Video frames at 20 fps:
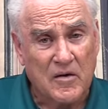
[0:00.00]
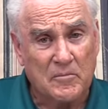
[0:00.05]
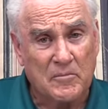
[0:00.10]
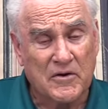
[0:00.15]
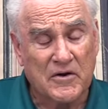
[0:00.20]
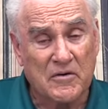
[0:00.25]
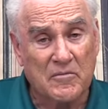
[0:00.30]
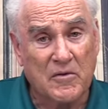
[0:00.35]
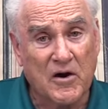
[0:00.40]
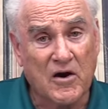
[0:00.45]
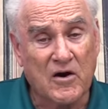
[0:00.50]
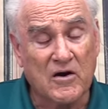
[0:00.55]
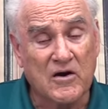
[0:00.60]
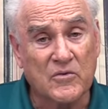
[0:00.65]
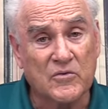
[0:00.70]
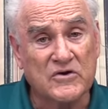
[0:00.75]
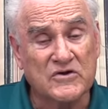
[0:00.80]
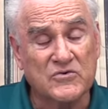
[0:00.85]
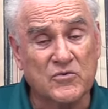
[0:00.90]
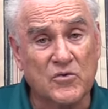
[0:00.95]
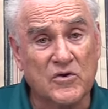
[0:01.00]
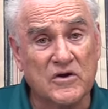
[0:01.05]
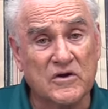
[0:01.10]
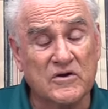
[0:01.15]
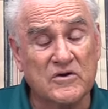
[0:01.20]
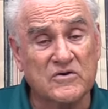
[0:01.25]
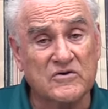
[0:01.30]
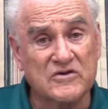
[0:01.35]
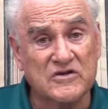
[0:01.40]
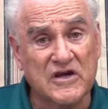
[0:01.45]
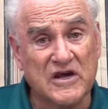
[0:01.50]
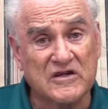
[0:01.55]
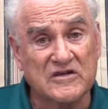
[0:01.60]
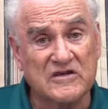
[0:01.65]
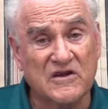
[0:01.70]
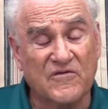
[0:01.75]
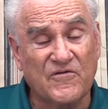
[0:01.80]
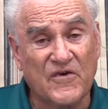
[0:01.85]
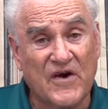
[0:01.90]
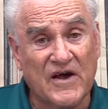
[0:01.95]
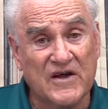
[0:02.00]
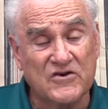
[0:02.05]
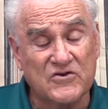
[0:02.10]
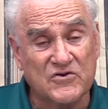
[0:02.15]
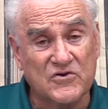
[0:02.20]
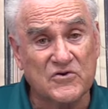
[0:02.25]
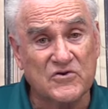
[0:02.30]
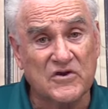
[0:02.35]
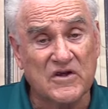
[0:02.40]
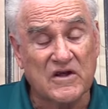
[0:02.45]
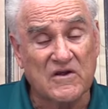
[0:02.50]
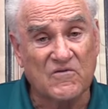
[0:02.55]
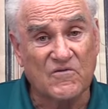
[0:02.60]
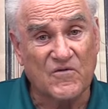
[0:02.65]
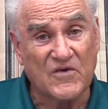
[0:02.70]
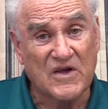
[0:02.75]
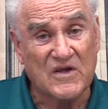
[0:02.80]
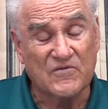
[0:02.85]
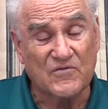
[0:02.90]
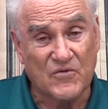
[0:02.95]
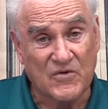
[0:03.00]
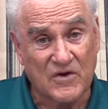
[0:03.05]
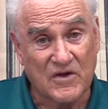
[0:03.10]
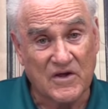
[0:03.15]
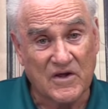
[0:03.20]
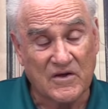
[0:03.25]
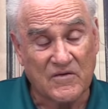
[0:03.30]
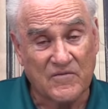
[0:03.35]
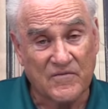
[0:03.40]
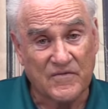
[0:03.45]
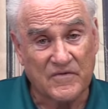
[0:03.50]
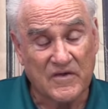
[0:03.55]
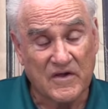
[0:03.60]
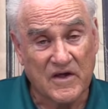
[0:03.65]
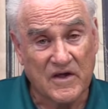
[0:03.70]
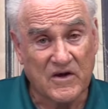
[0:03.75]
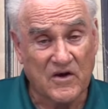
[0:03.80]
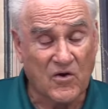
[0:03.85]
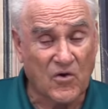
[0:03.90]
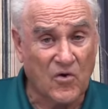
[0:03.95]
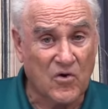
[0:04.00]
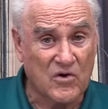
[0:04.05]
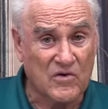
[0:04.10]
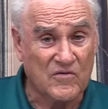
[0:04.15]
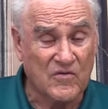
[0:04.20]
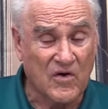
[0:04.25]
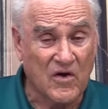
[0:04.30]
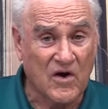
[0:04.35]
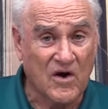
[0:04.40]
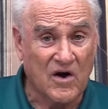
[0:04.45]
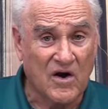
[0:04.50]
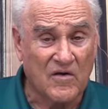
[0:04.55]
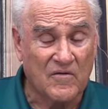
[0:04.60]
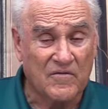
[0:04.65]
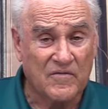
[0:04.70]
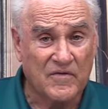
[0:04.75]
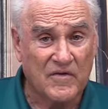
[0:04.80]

But a martyr was one who testified truly and faithfully in a court of law.